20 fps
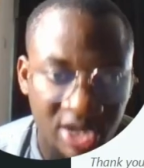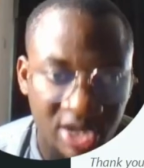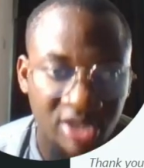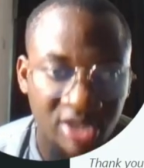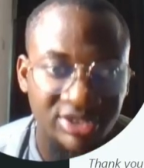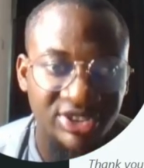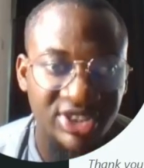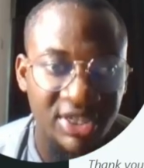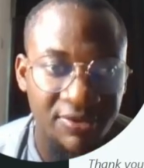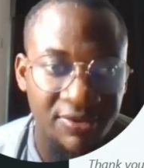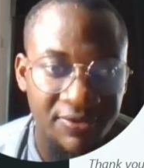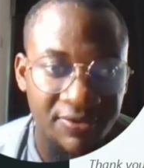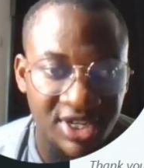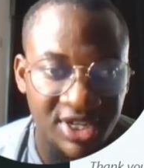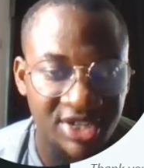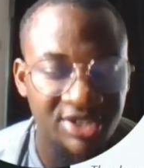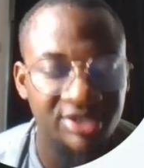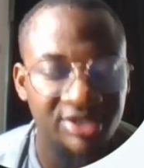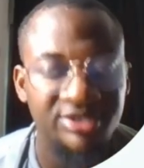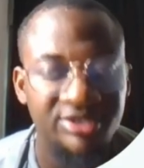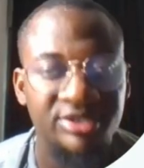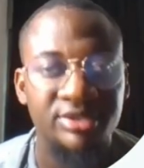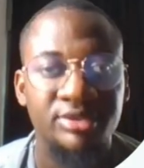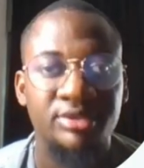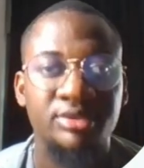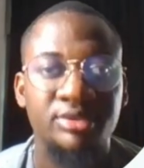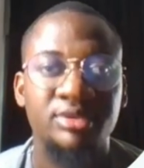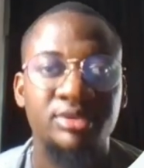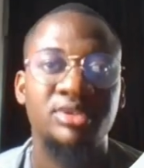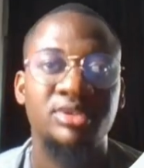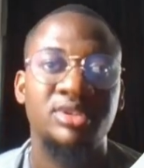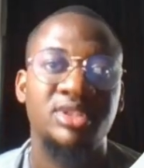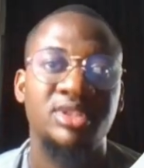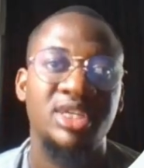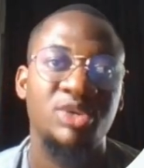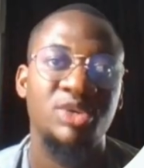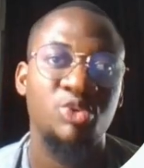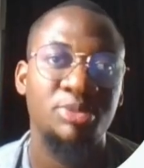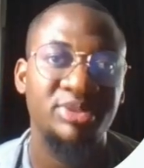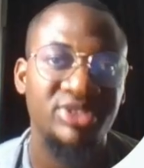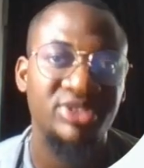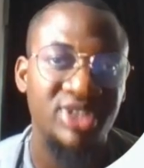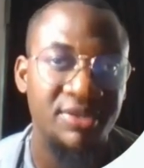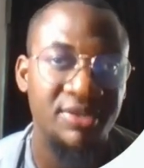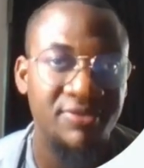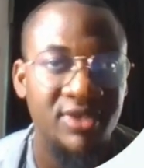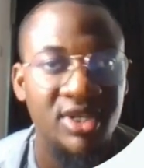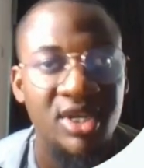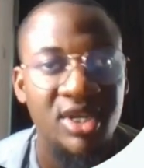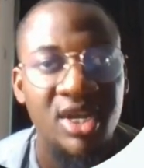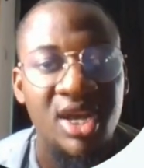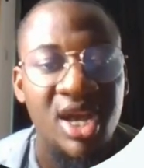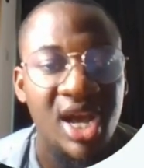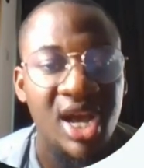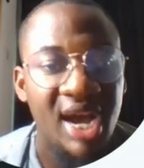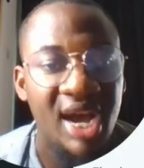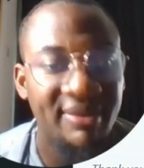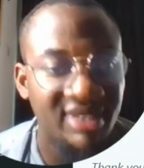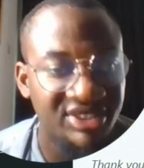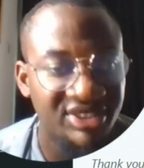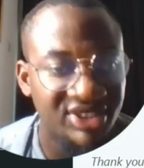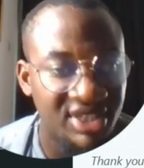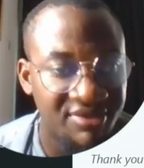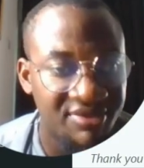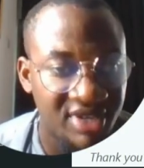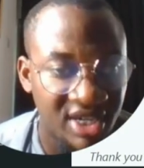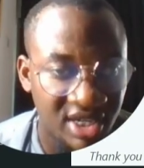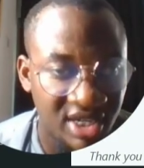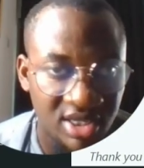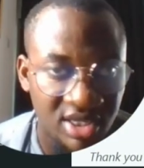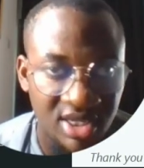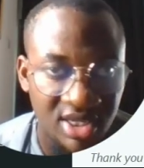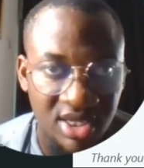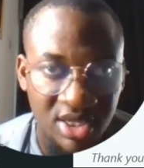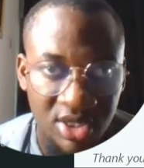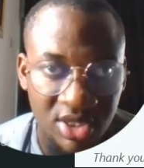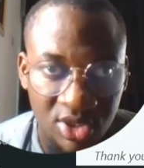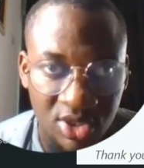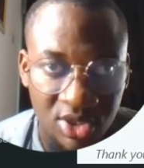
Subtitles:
on save changes. It will be saved. After saving it, you